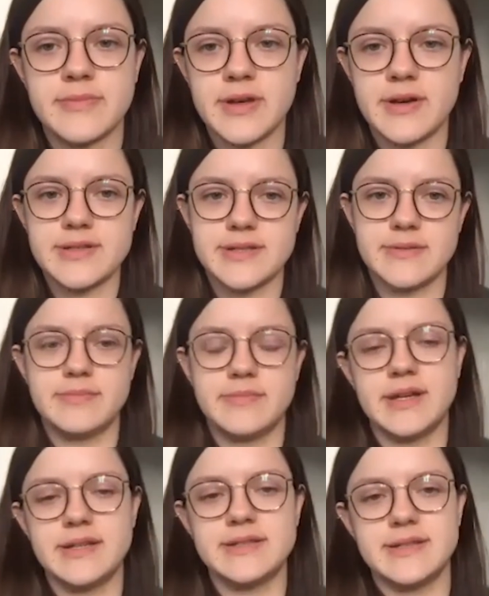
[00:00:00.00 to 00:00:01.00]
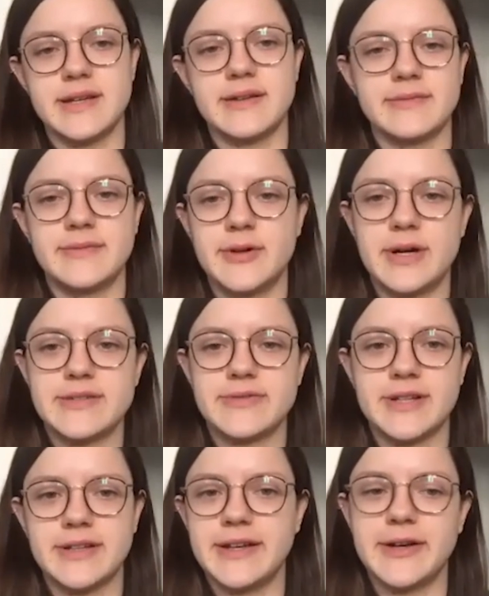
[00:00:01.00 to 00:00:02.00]
Awesome. Nice. Yeah. No, I
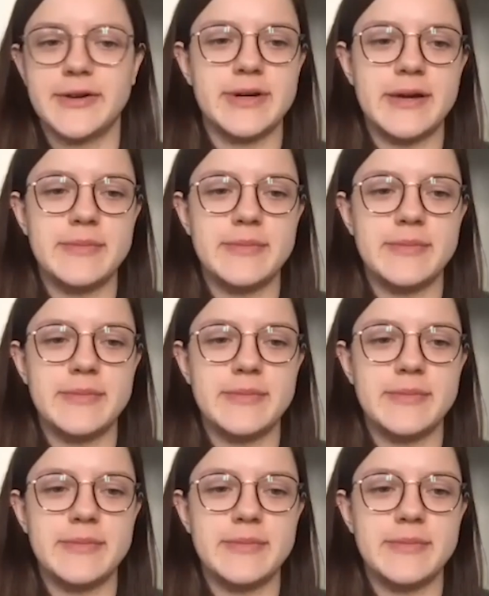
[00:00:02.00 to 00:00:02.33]
definitely agree.